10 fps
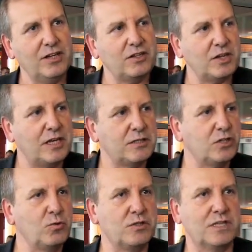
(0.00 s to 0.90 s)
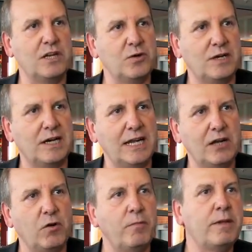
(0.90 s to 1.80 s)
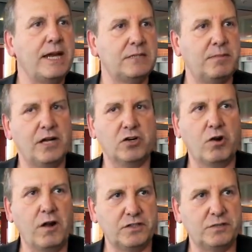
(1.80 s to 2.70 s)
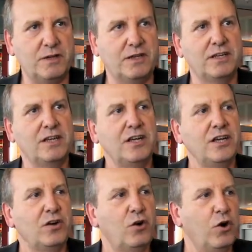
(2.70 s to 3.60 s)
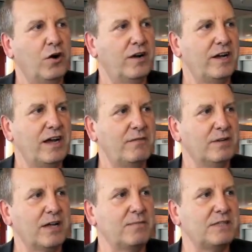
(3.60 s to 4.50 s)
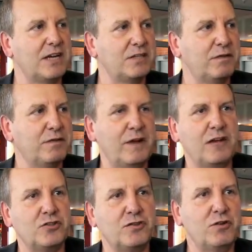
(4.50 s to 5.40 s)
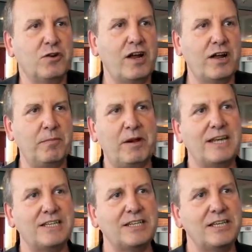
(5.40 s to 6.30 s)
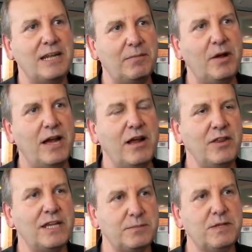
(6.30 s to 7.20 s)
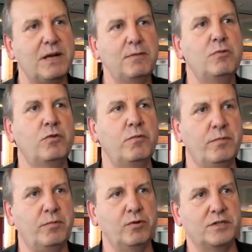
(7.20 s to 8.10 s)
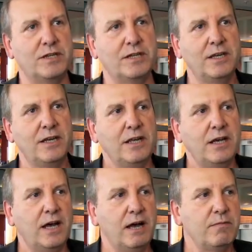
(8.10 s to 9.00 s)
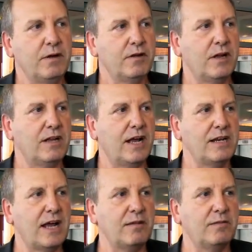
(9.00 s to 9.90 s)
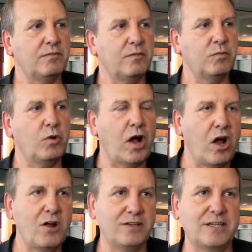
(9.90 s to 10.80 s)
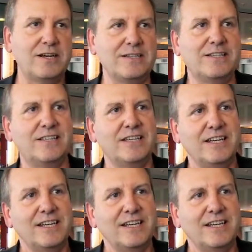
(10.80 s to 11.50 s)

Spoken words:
is sourced locally or made by a craftsman, or comes out of a factory or a place nearby. I think it's becoming more and more important. And what art does,